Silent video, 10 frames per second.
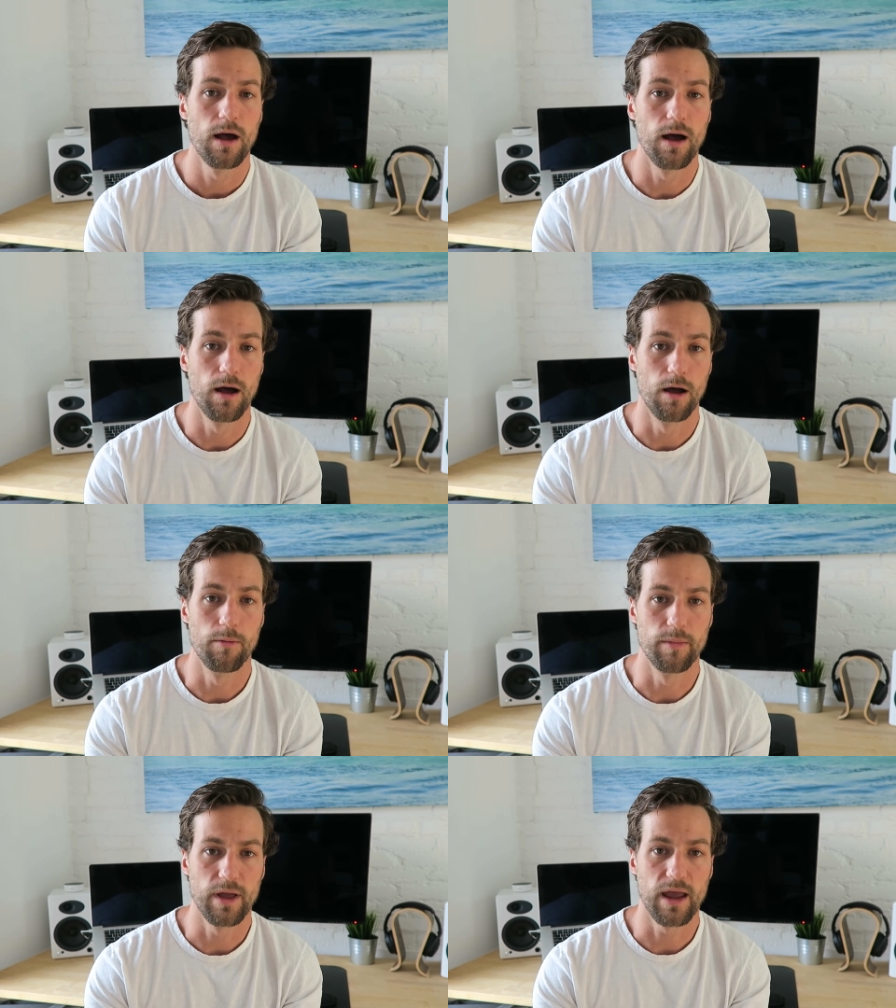
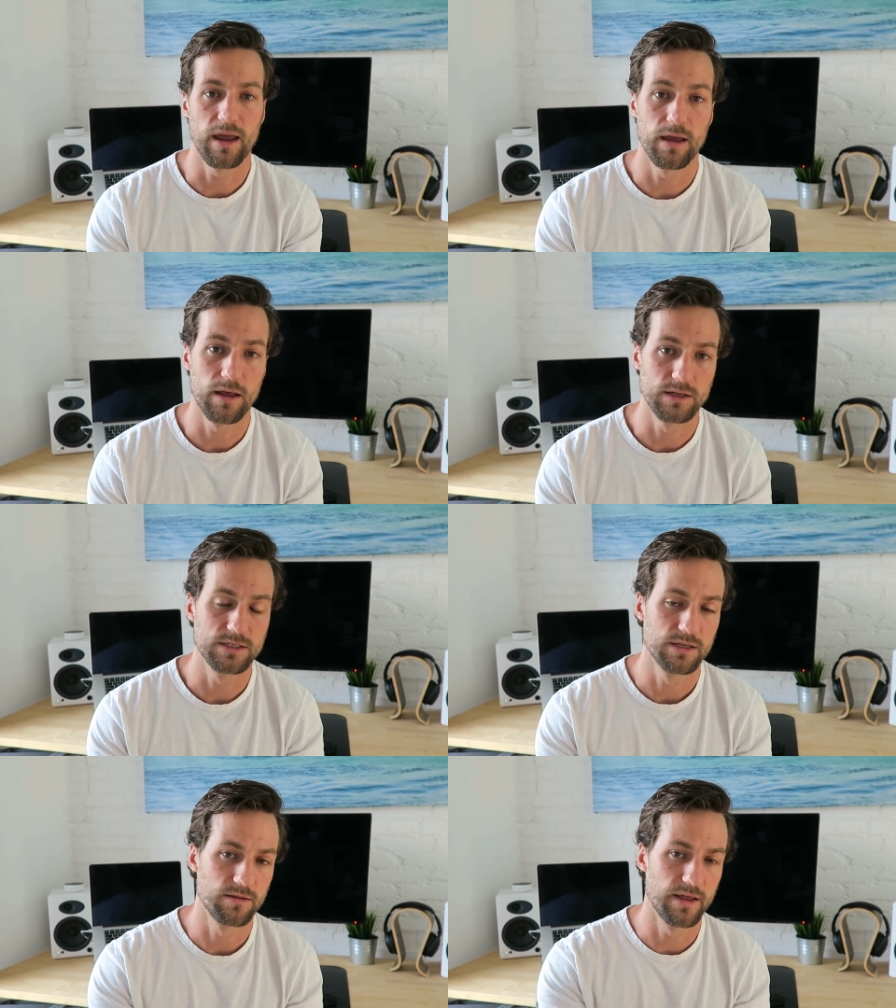um, and
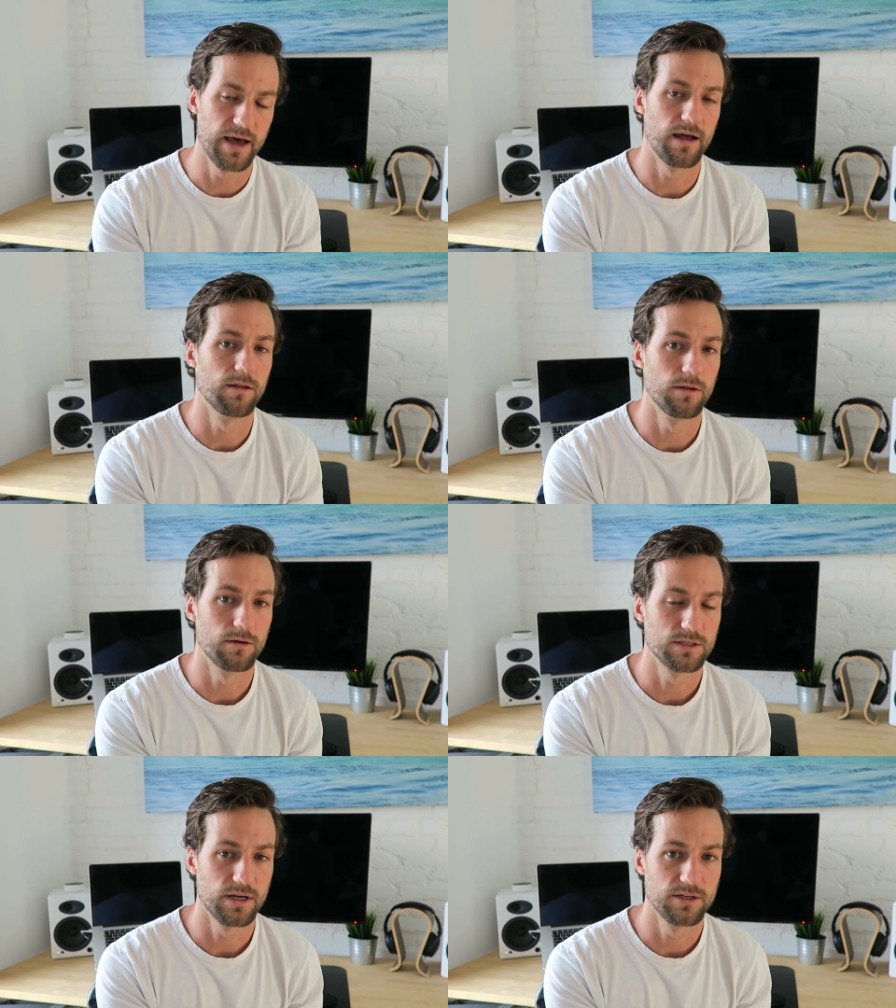that
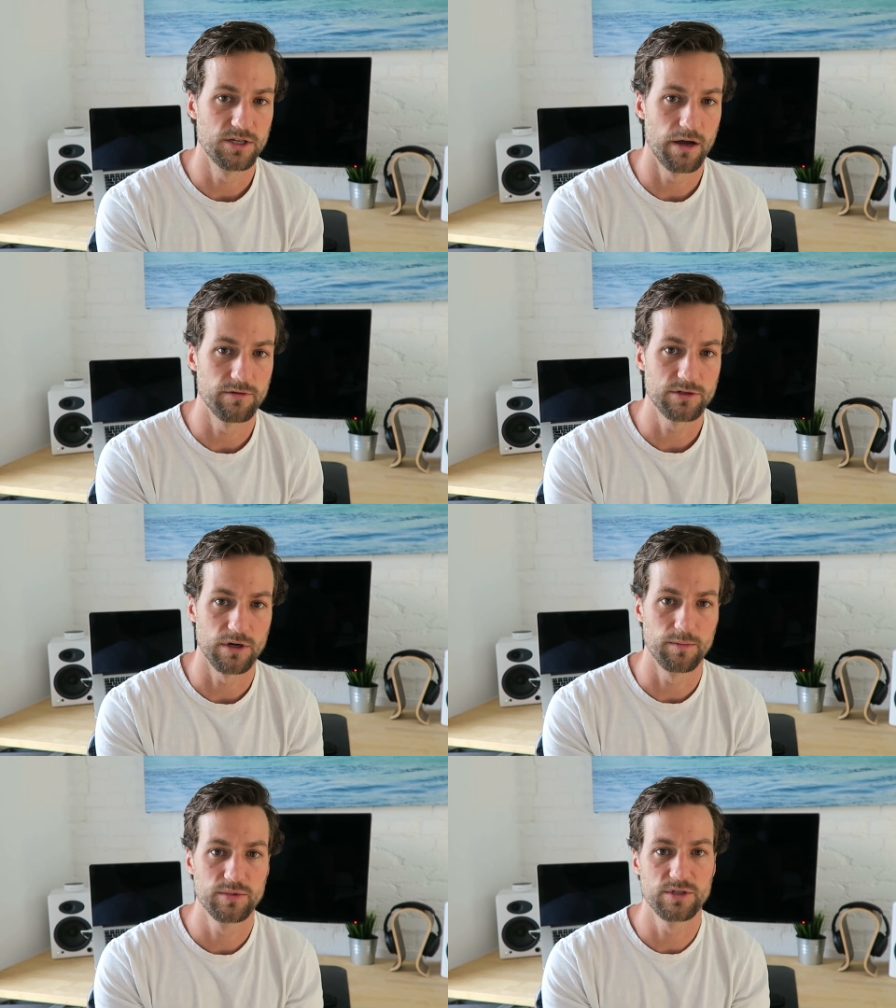alongside JavaScript.